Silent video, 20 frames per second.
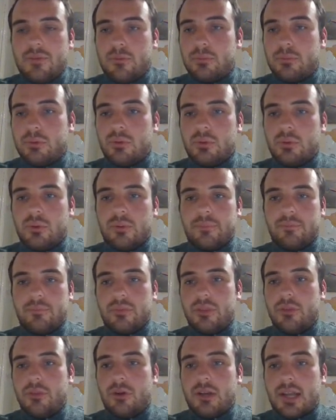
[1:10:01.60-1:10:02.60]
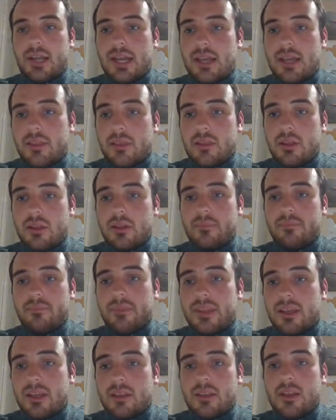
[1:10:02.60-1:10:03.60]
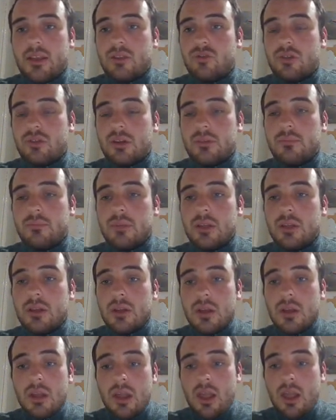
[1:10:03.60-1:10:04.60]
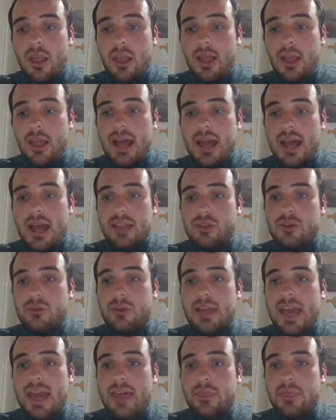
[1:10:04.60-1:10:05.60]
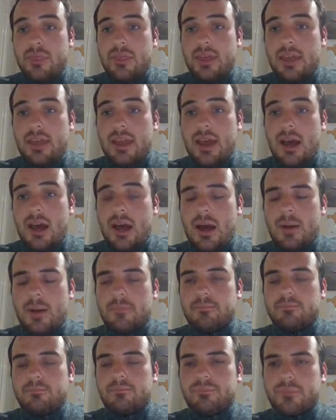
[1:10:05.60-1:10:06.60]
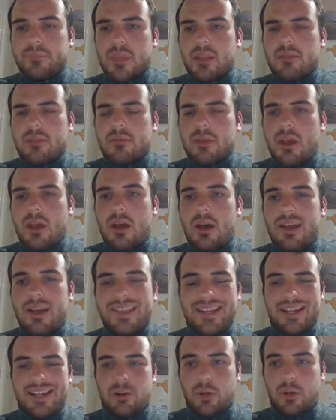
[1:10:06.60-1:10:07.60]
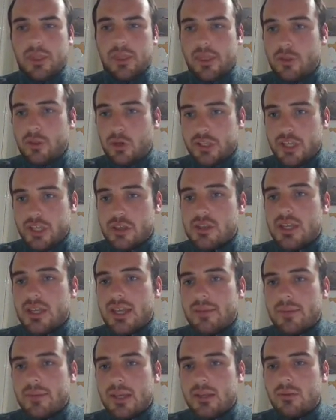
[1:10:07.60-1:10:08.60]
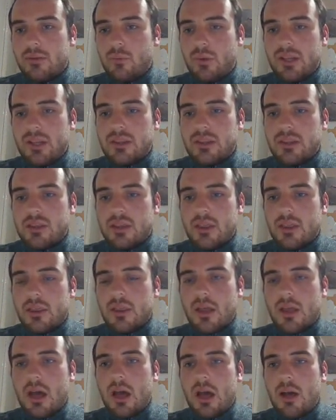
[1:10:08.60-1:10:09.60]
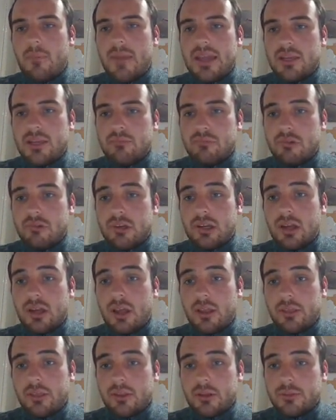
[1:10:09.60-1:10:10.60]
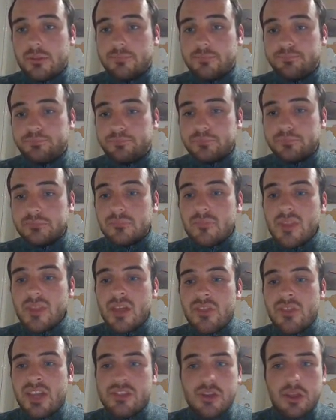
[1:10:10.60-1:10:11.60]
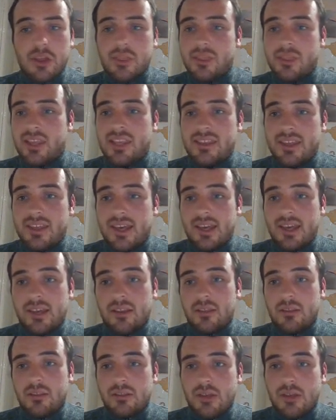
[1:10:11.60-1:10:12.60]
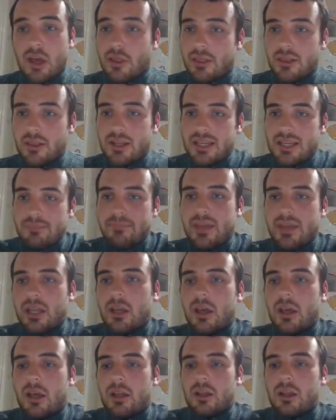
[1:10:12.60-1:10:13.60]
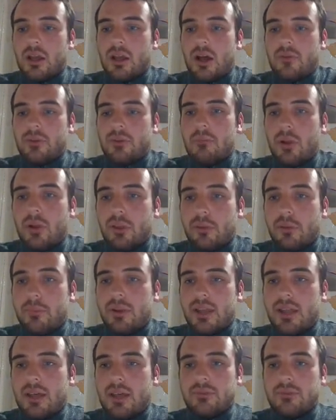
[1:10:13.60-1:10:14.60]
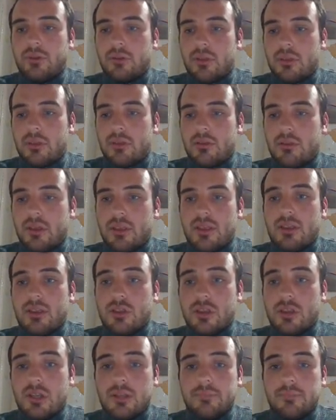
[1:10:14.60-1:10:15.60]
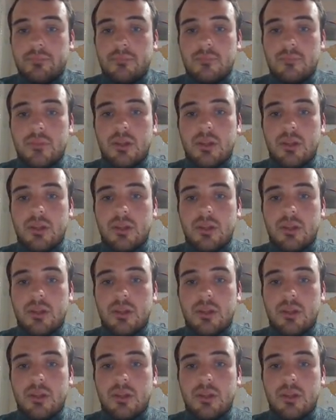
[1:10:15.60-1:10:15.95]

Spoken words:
Liverpool, Doncaster, etc. And you get the I think they call it the Scottish TMA, which is Edinburgh and Glasgow. They're just CTAs that are slightly bigger and cover multiple airfields, essentially.